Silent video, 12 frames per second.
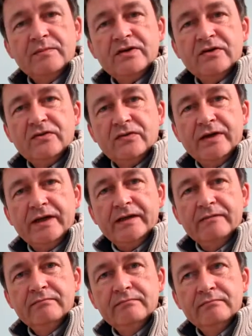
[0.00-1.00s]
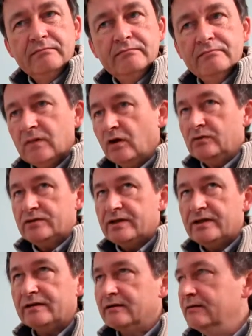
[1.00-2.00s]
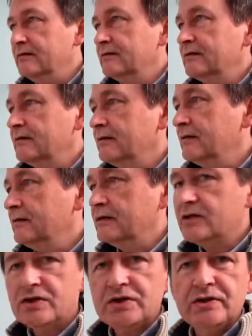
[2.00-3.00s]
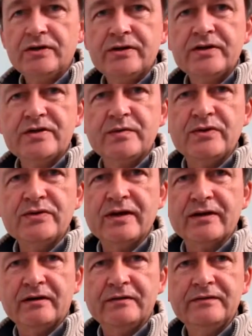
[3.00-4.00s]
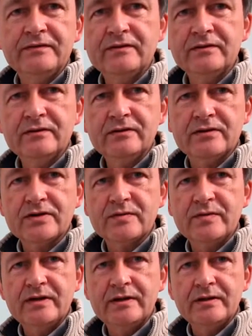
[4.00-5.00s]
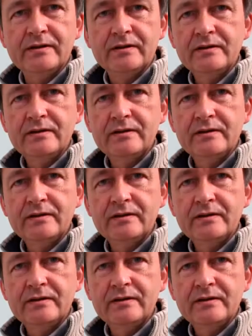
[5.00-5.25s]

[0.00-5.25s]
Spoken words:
Chapter 3. Oh dear. Let's turn this music off. Goodness me.